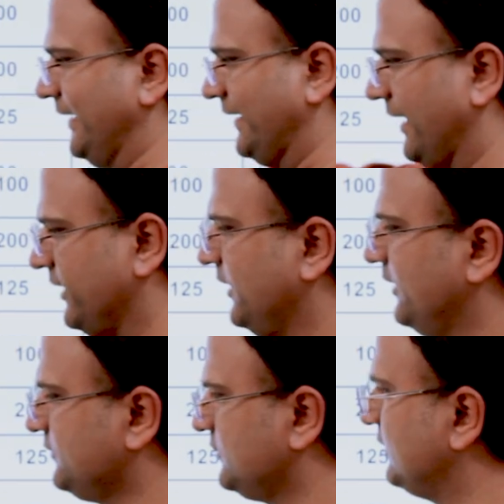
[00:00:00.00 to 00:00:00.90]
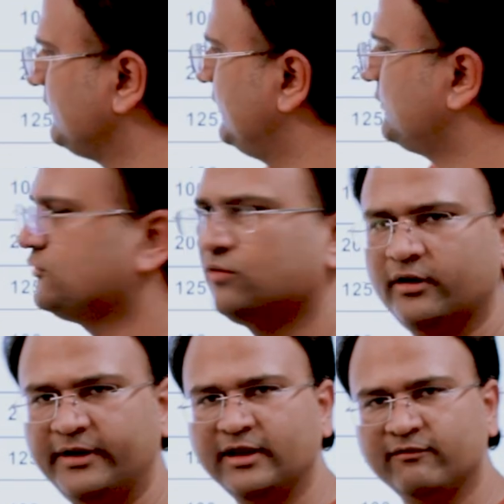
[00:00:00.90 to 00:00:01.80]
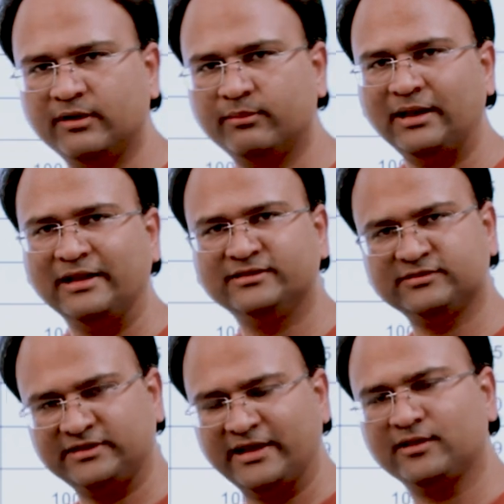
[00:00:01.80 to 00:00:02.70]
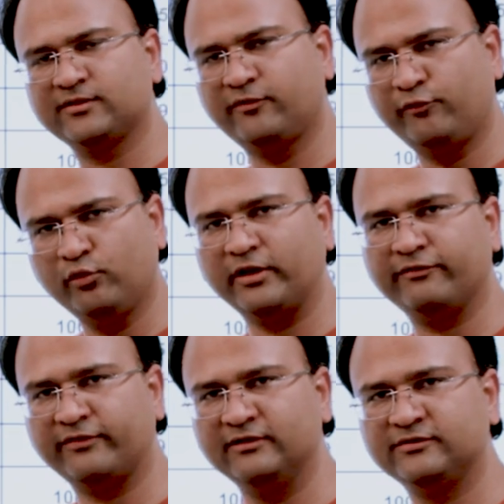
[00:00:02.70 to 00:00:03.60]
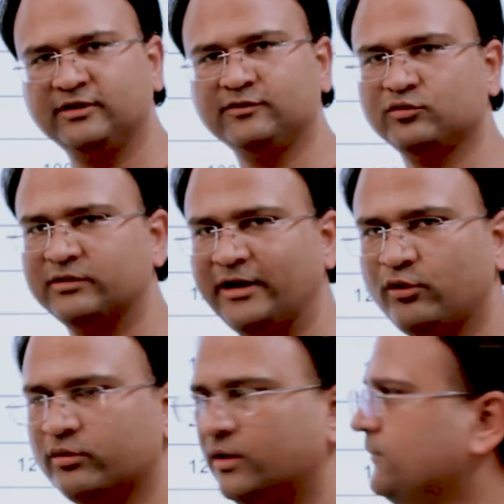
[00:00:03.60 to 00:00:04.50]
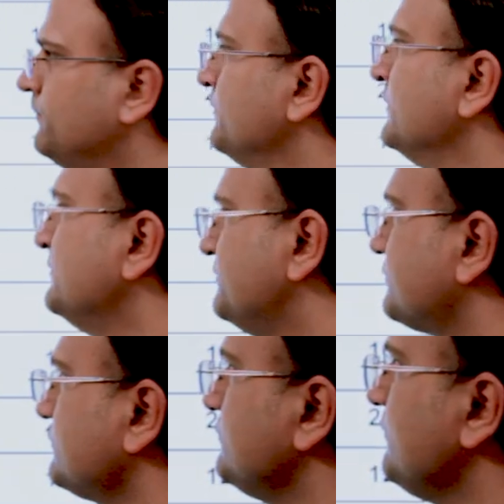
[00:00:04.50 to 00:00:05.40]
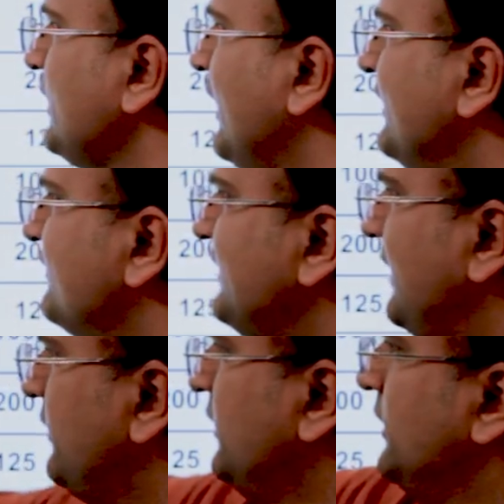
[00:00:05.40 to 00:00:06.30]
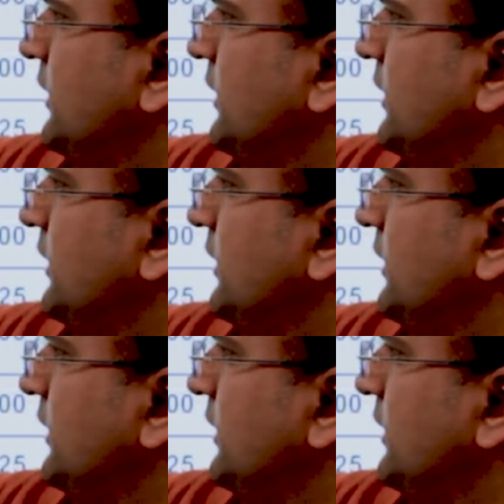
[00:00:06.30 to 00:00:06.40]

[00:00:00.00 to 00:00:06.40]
entire list. This list is already available. I'll just take few references so that you can understand.